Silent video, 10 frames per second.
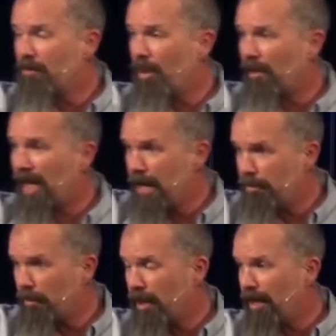what we're
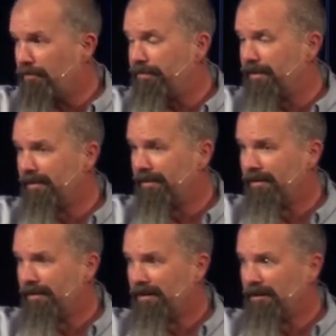capable of
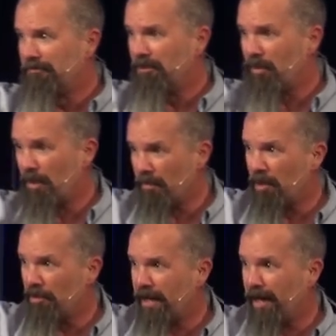when we
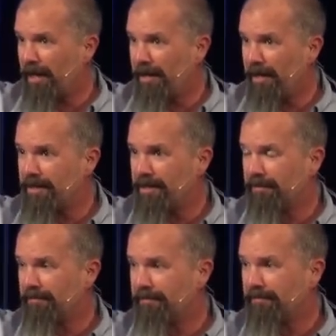remove God, isn't it?
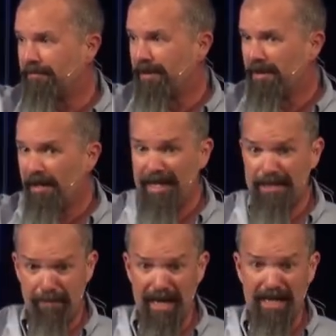It's
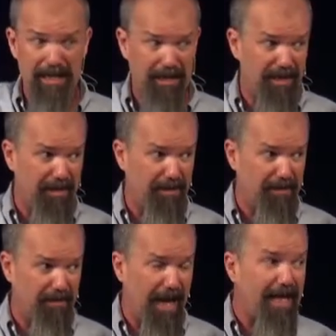amazing the
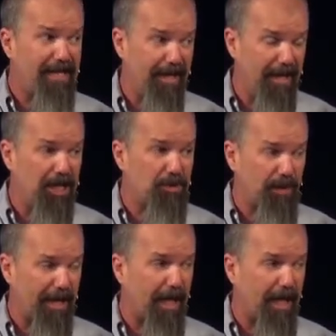ideas we can